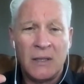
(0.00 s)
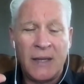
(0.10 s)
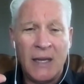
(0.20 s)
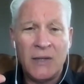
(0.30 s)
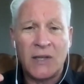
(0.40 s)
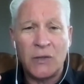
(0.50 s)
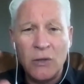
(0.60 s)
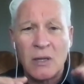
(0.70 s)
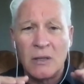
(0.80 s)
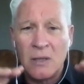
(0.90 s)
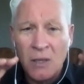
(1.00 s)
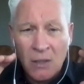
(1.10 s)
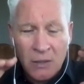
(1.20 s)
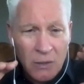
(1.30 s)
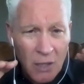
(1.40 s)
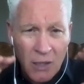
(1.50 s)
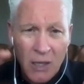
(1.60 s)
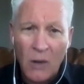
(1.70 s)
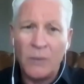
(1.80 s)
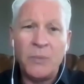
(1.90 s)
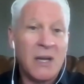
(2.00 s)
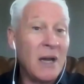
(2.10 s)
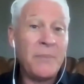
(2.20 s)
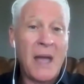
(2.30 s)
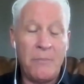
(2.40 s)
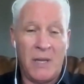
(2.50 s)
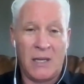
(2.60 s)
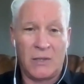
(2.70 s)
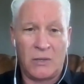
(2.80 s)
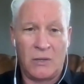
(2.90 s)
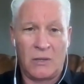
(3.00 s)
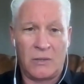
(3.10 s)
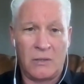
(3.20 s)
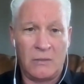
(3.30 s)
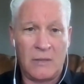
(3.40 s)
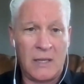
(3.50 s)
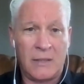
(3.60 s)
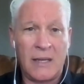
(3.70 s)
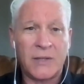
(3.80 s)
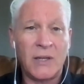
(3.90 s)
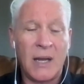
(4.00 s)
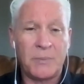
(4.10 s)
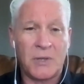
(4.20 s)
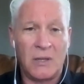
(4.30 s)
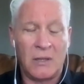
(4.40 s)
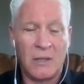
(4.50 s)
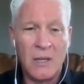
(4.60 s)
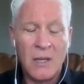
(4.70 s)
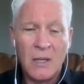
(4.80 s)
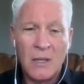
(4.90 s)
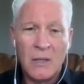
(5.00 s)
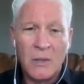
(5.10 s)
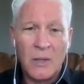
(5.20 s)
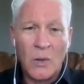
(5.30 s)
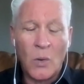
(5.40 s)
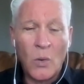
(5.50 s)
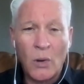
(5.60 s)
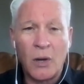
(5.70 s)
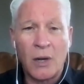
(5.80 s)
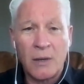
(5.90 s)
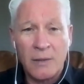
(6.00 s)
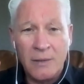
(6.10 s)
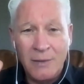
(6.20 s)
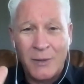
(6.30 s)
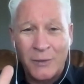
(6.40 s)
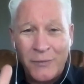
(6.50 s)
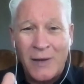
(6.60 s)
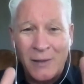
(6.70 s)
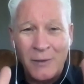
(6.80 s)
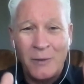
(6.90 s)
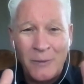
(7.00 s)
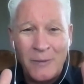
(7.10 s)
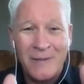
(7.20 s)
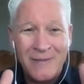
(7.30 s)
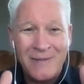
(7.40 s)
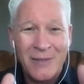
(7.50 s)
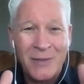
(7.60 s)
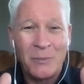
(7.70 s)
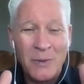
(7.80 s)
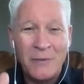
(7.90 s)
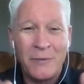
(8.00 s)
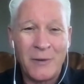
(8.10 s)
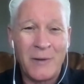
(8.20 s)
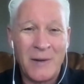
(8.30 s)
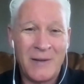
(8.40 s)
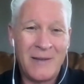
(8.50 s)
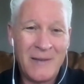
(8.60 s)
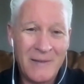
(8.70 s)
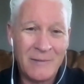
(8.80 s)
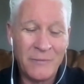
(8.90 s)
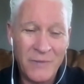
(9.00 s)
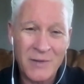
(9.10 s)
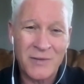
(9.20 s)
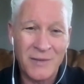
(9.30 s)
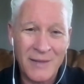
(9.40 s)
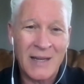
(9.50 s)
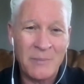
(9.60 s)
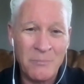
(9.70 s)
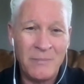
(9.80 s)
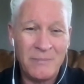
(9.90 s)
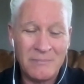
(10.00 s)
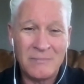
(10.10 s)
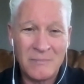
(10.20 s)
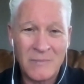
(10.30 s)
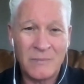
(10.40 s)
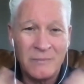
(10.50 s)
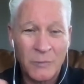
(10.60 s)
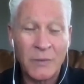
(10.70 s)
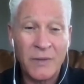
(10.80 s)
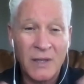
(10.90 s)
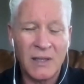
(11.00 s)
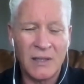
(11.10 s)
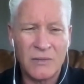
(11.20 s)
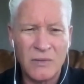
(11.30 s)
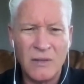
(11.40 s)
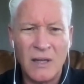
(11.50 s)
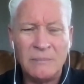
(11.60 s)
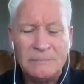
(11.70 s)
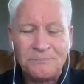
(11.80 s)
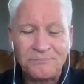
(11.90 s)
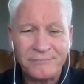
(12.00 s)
That He said, you could go and become that mega church. That's an option. Or you could follow the river vision that I'm revealing to you.